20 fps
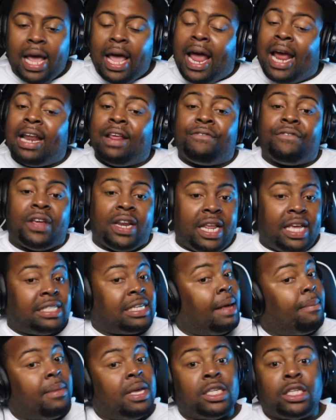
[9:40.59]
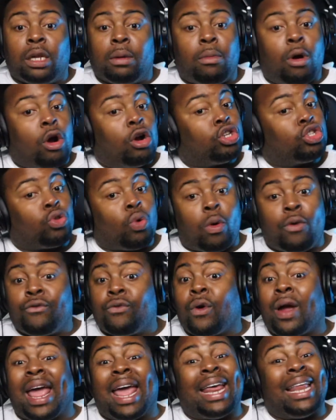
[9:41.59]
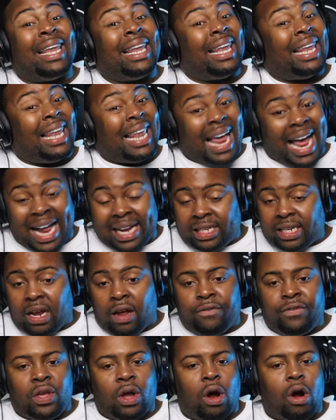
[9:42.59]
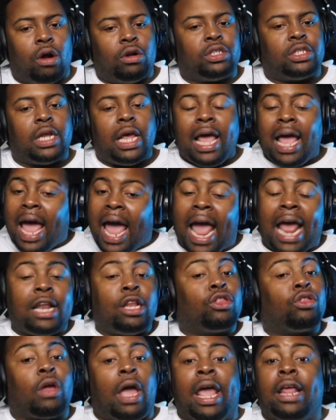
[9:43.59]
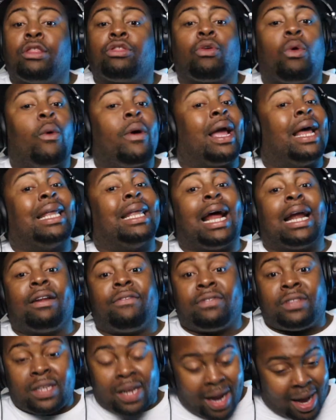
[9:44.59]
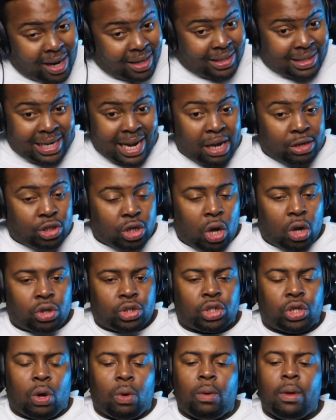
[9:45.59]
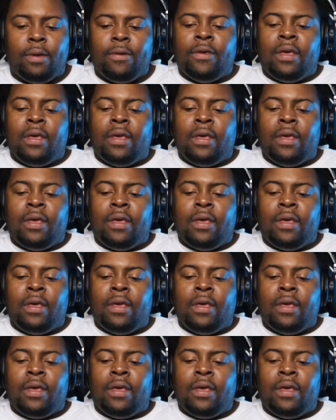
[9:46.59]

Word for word: And if it is, that means Lamar is throwing for a lot of yards and and throwing a lot of touchdowns also.